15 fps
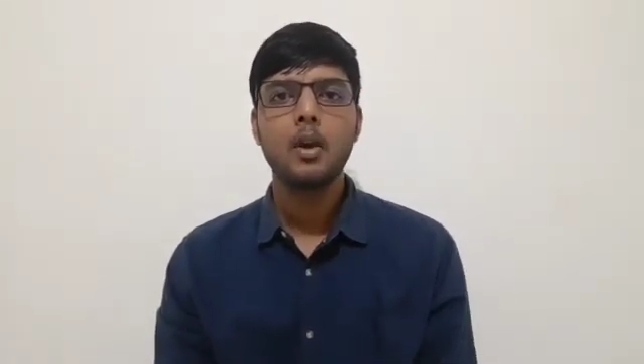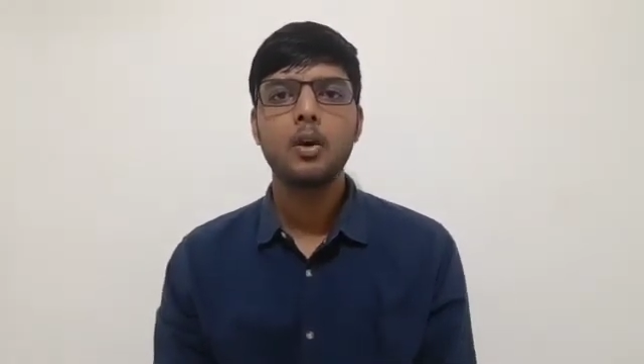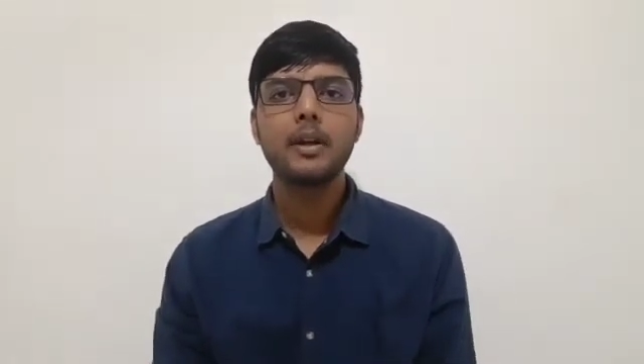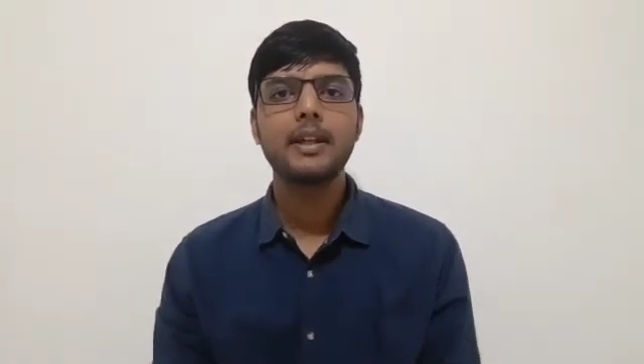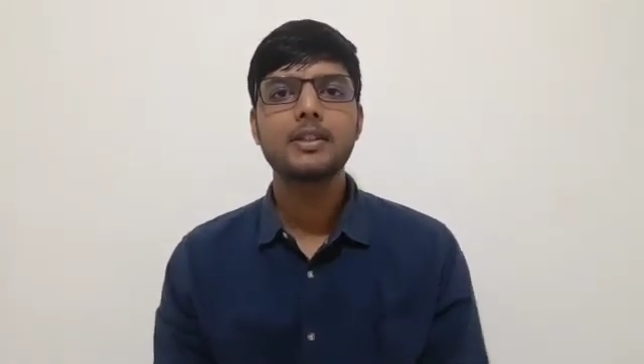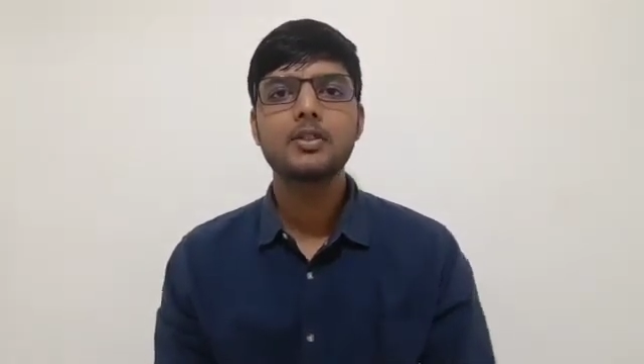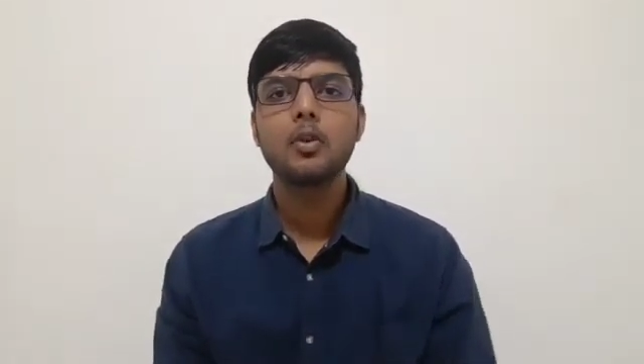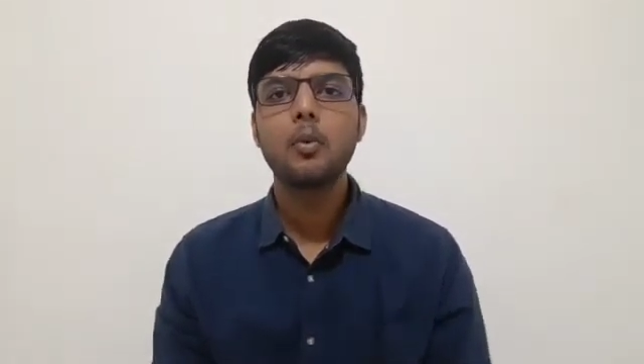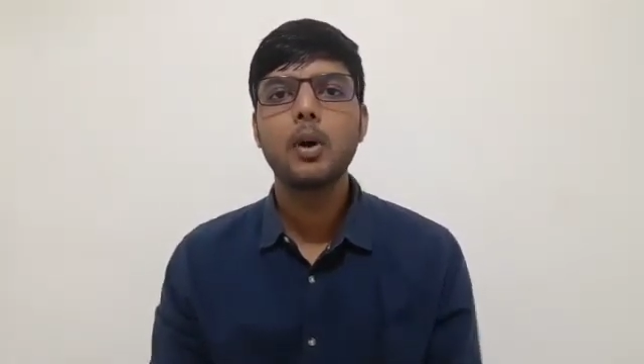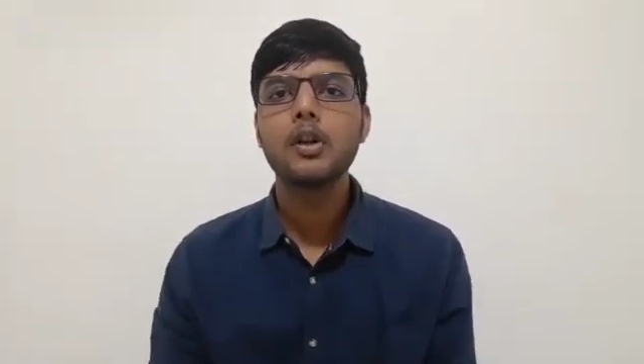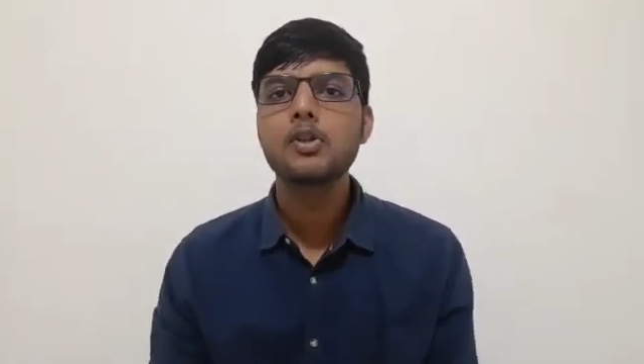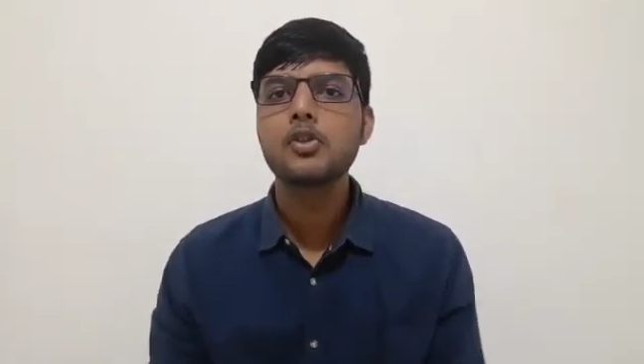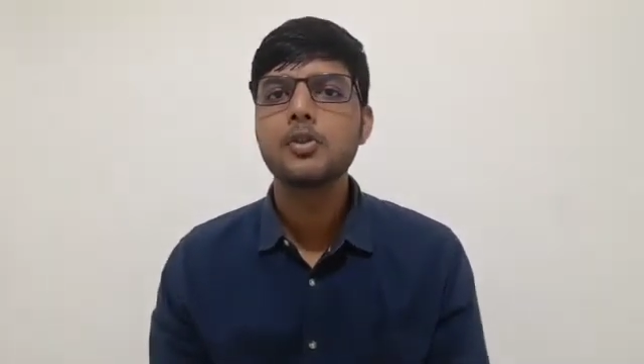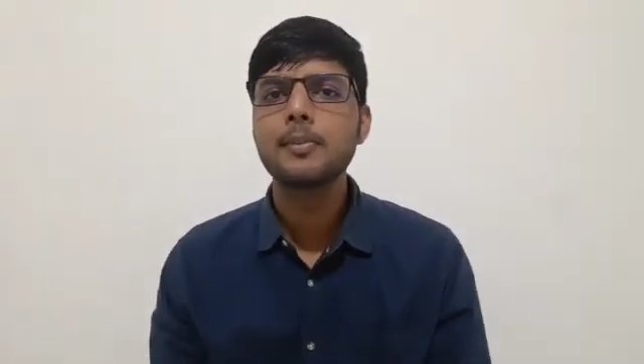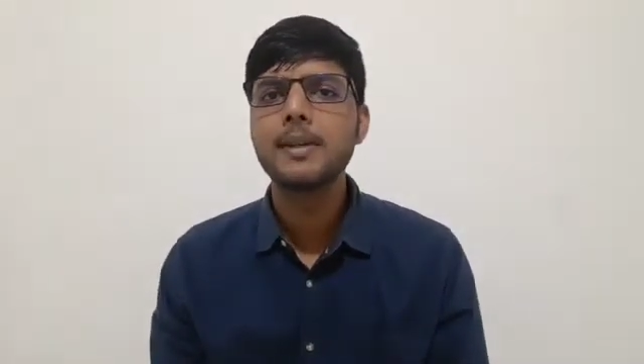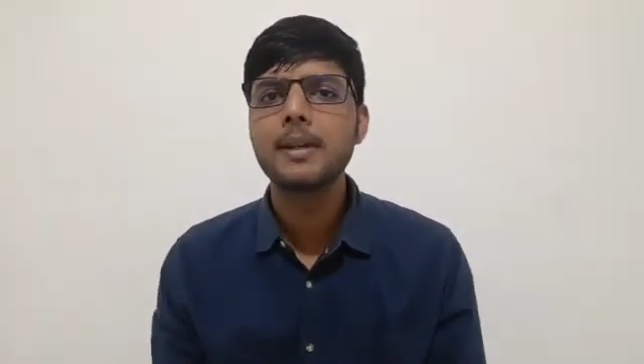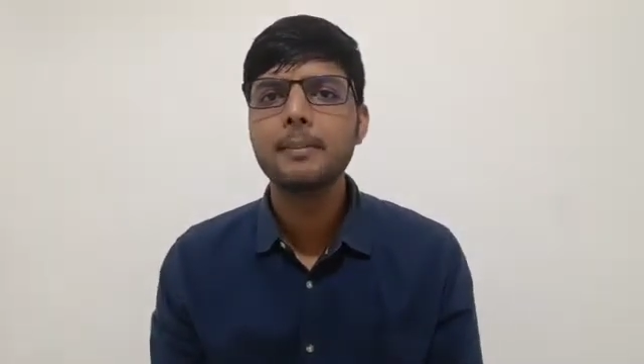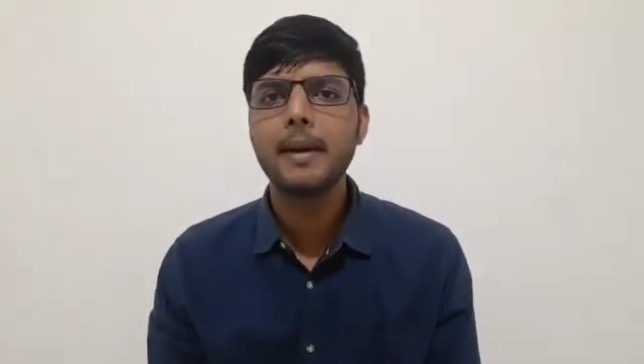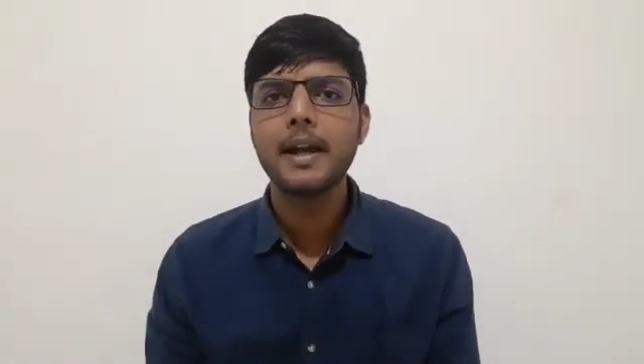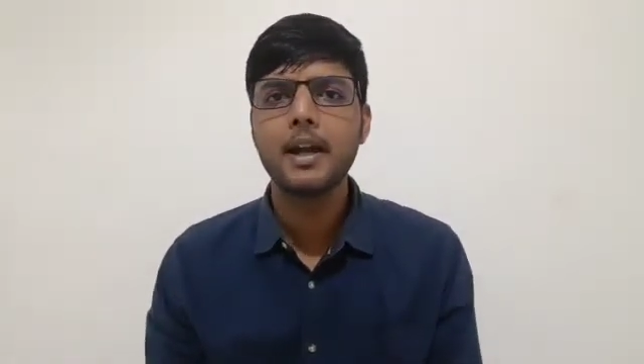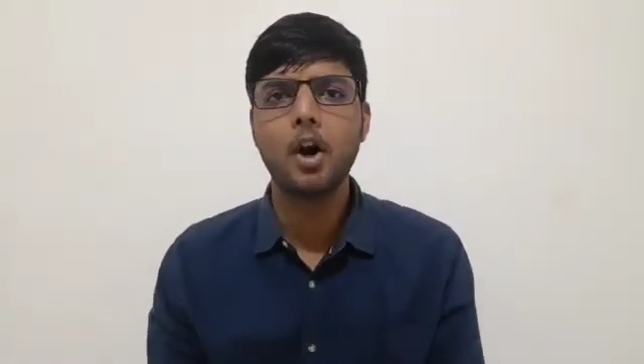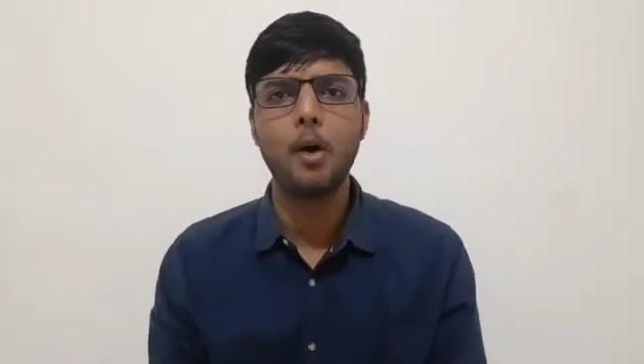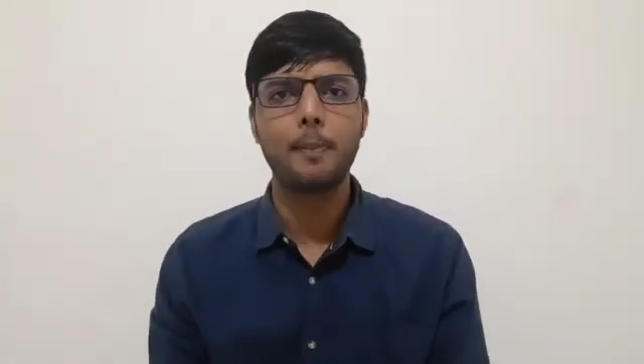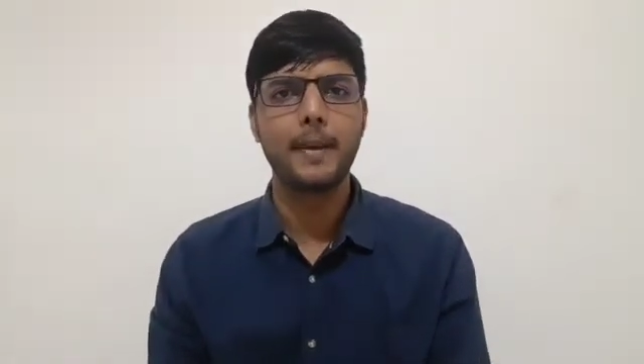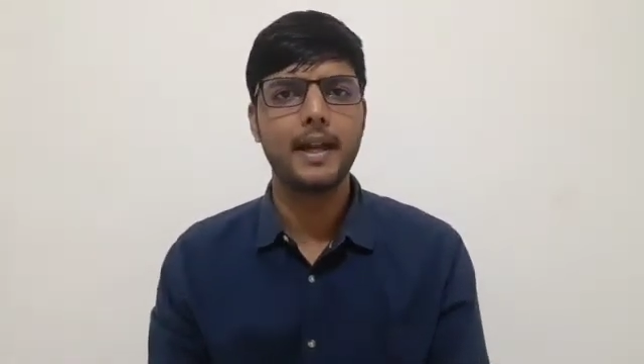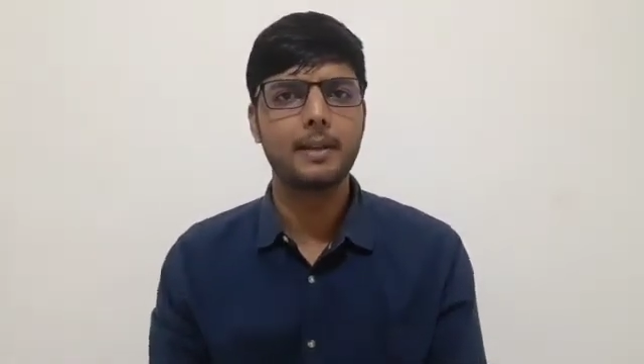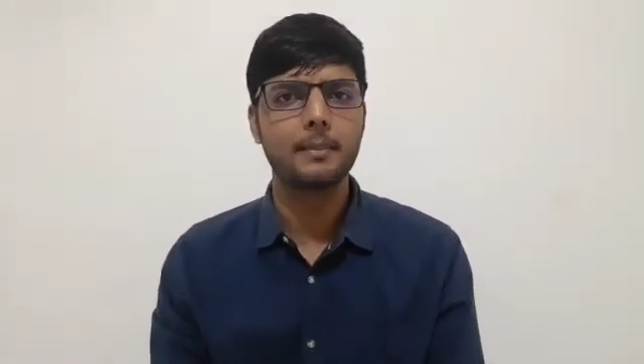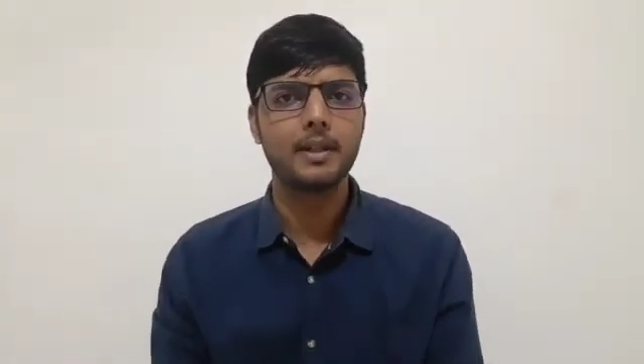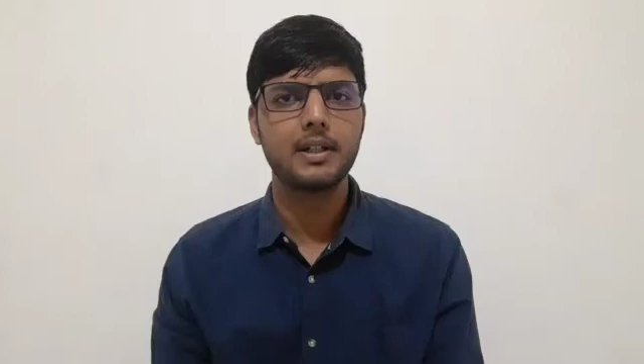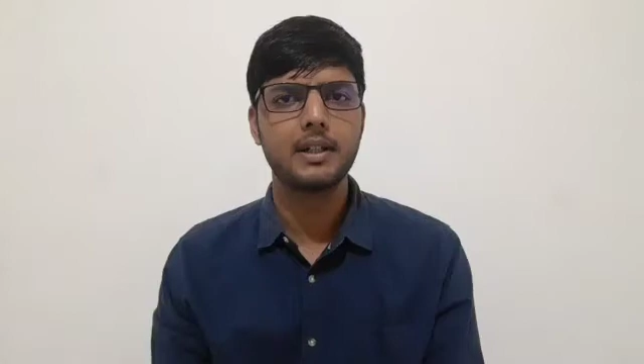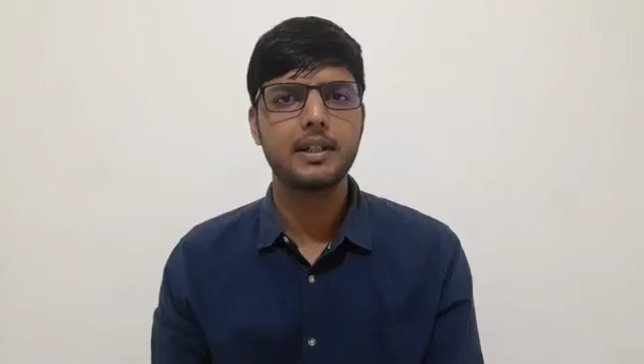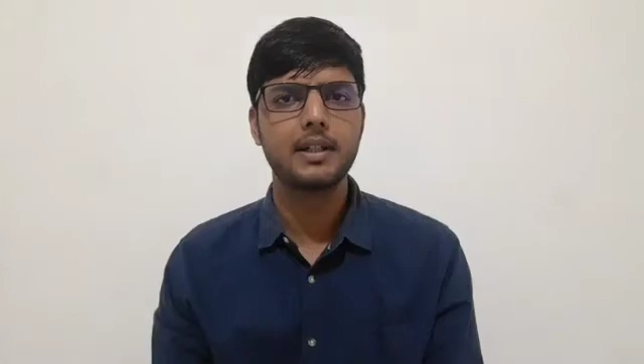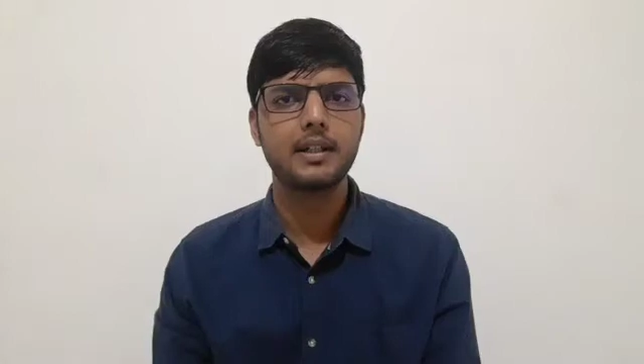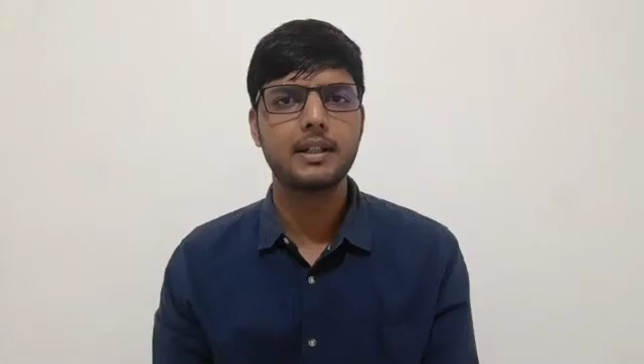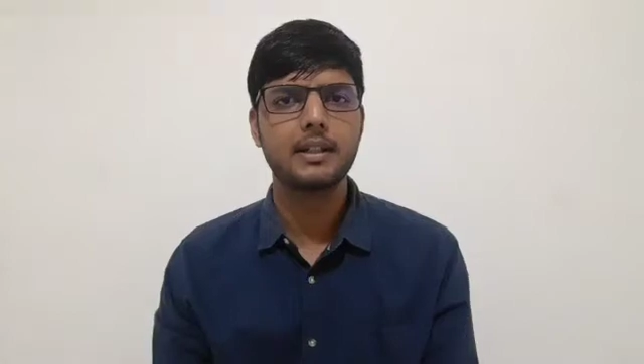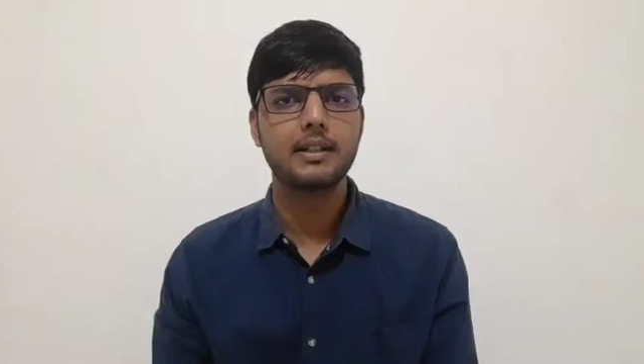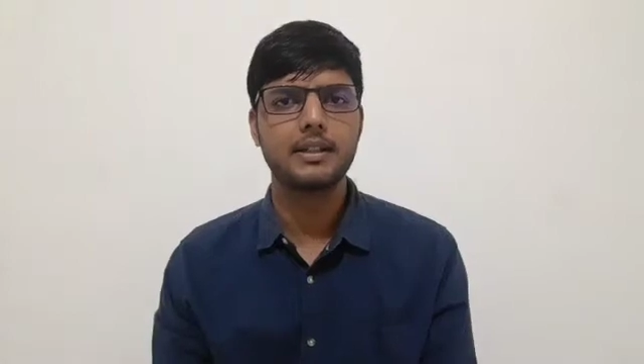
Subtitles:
Okay, so what do you mean by opaque material?